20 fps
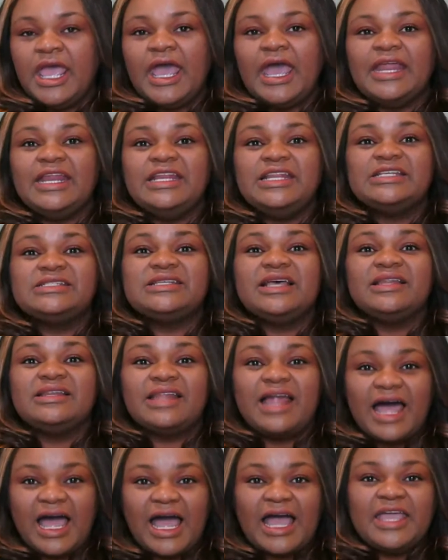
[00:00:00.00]
And it is a
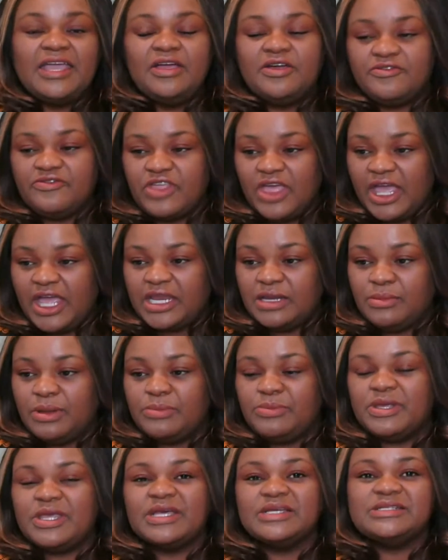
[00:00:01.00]
lie of the enemy,
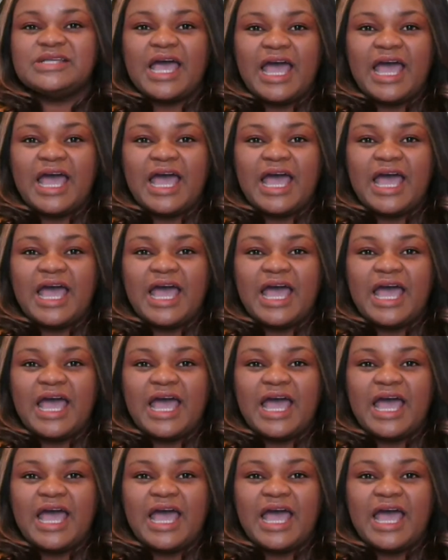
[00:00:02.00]
because